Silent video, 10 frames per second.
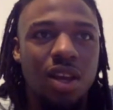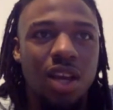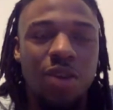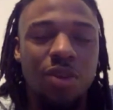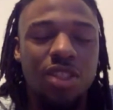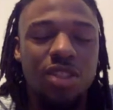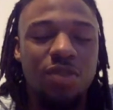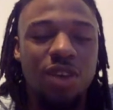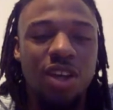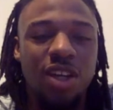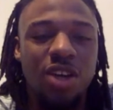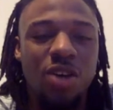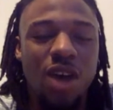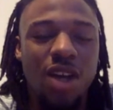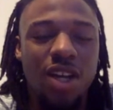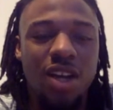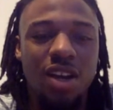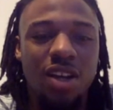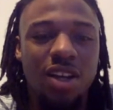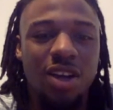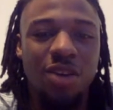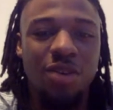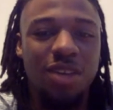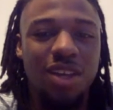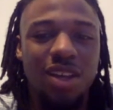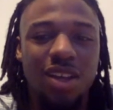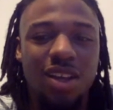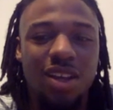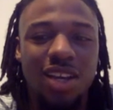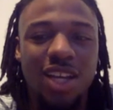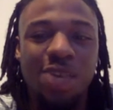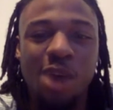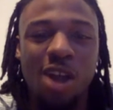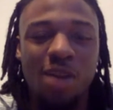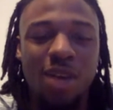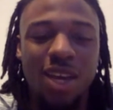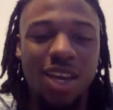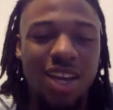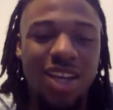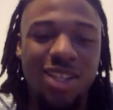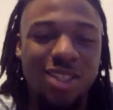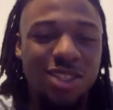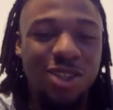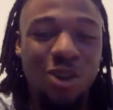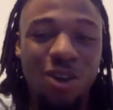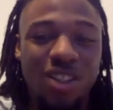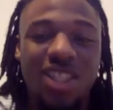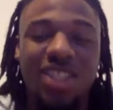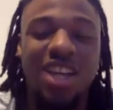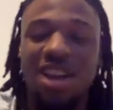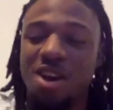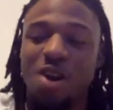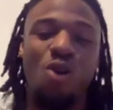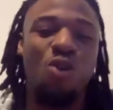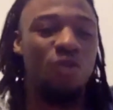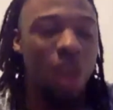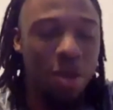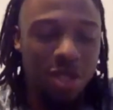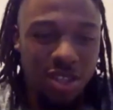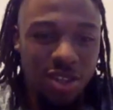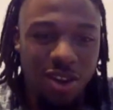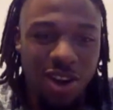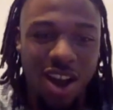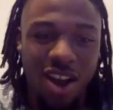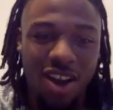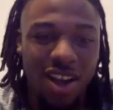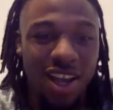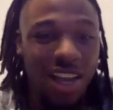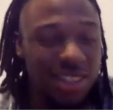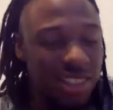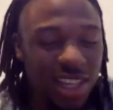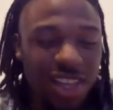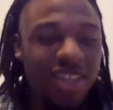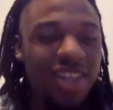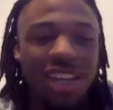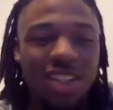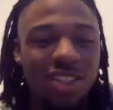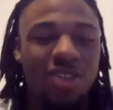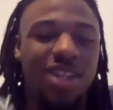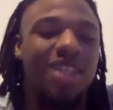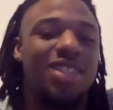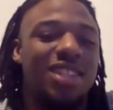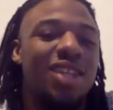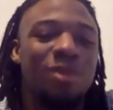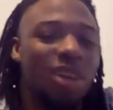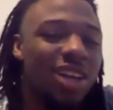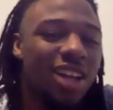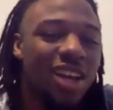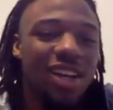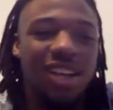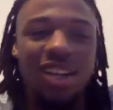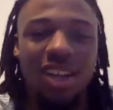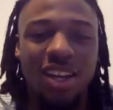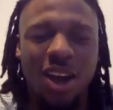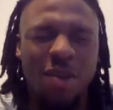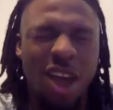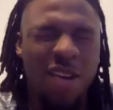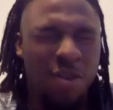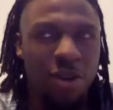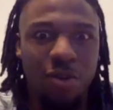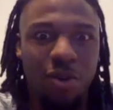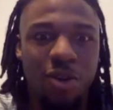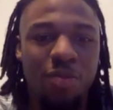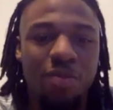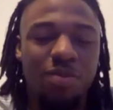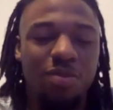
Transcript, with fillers: it was just fun to go out there, you know, get the ball in my hands, score a touchdown, hold families in the crowd, and just get in the end zone, like celebrate. Like, you know, I'm not a real